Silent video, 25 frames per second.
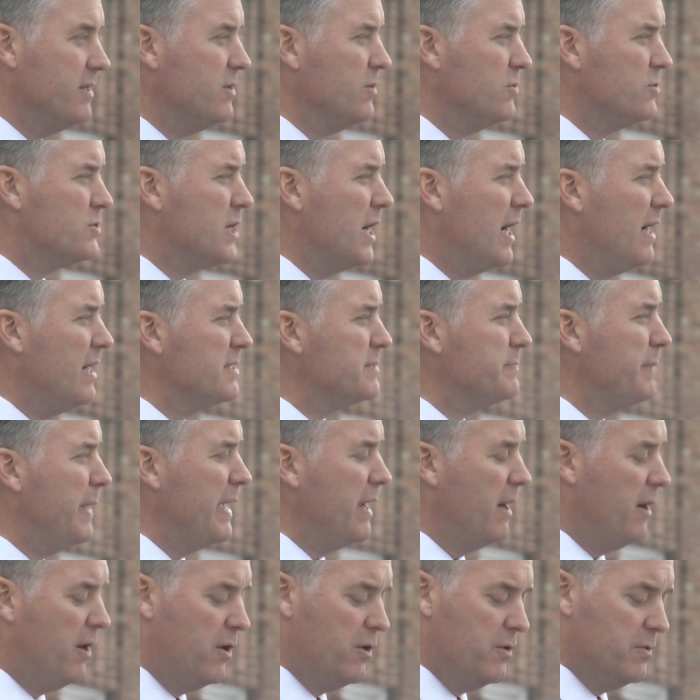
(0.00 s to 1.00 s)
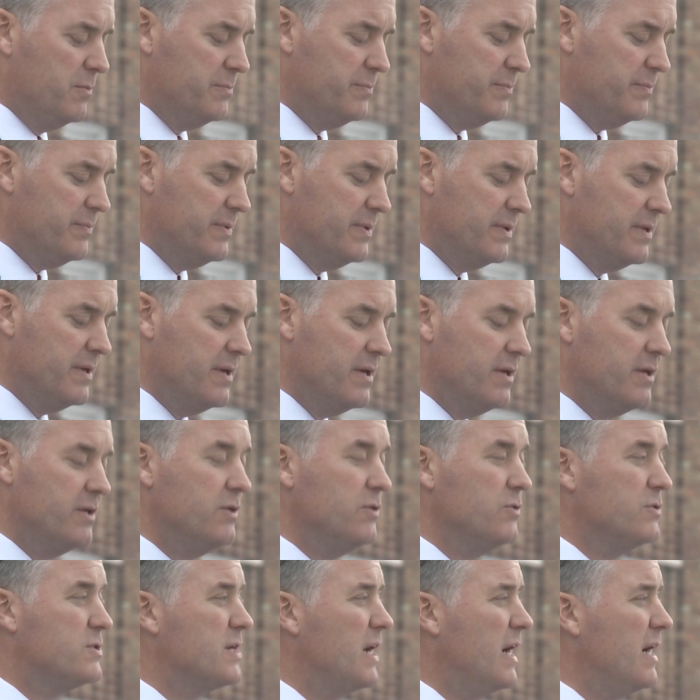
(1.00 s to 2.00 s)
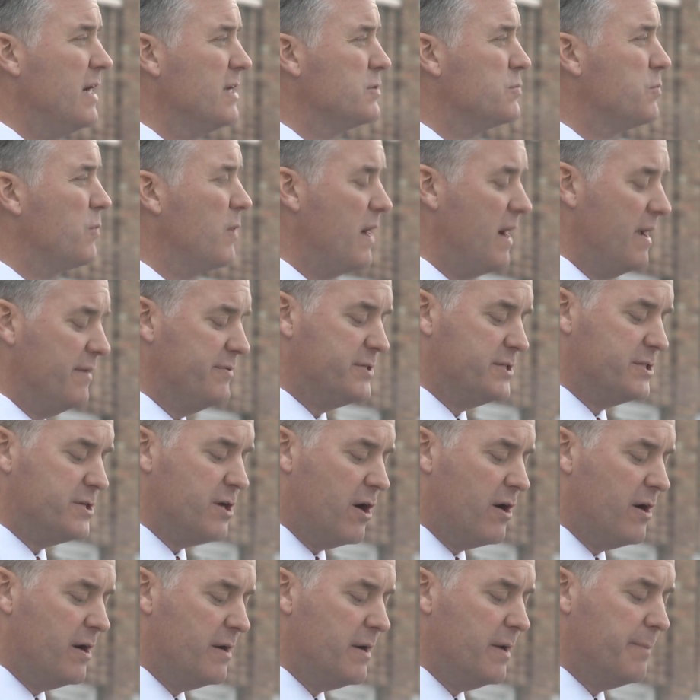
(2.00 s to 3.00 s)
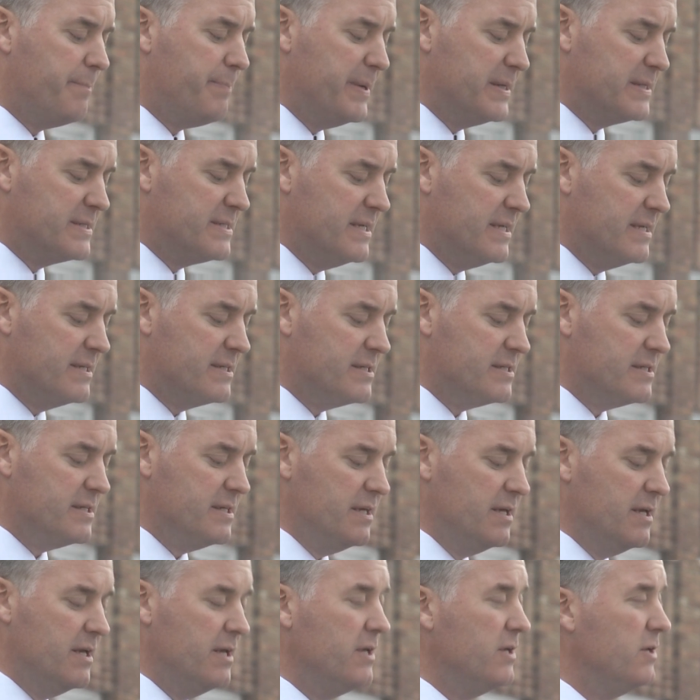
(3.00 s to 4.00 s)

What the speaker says: Utah is my home. Utah is where I started a business.